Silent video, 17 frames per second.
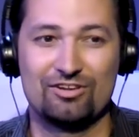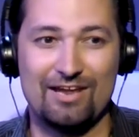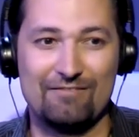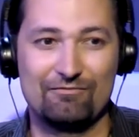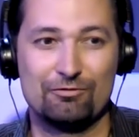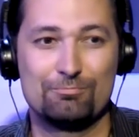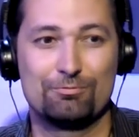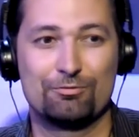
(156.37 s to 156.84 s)

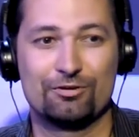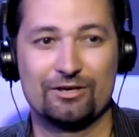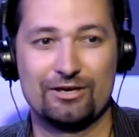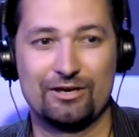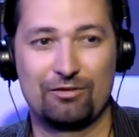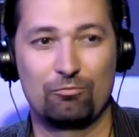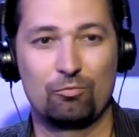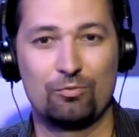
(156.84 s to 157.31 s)
Life Report
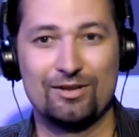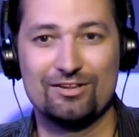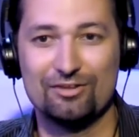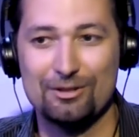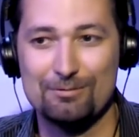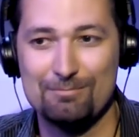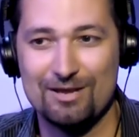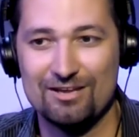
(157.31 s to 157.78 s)
on a
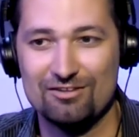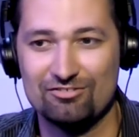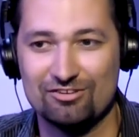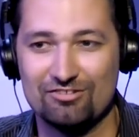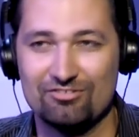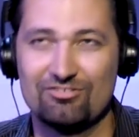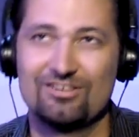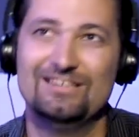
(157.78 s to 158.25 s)
weekly
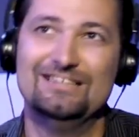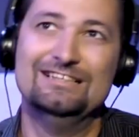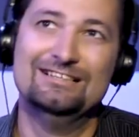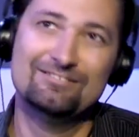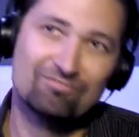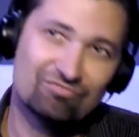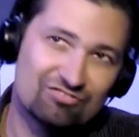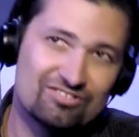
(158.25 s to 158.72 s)
basis.
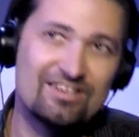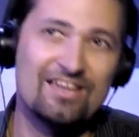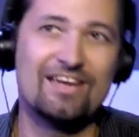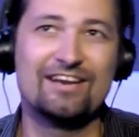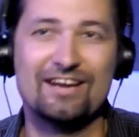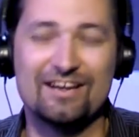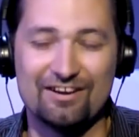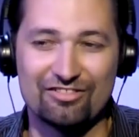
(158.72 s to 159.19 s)

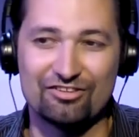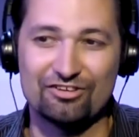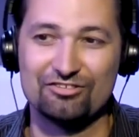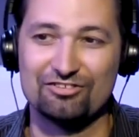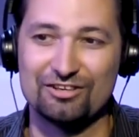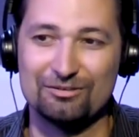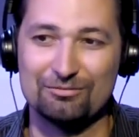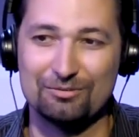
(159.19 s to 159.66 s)
10 out of
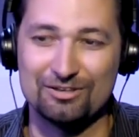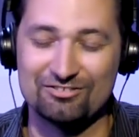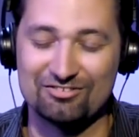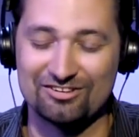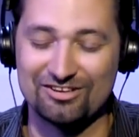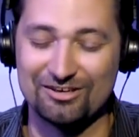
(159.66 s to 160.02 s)
13 weeks of